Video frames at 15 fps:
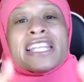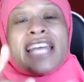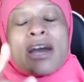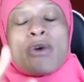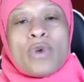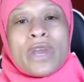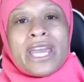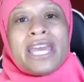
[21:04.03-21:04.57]

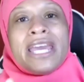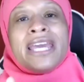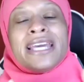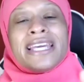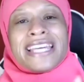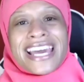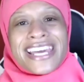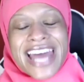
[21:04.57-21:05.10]
that we
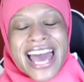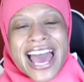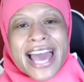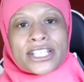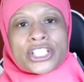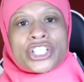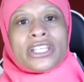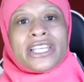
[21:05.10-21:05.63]
can
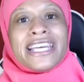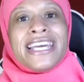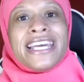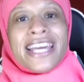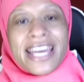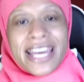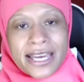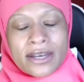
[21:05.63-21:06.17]
actually
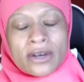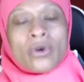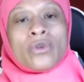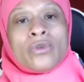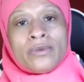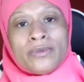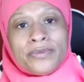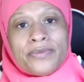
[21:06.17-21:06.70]
heal.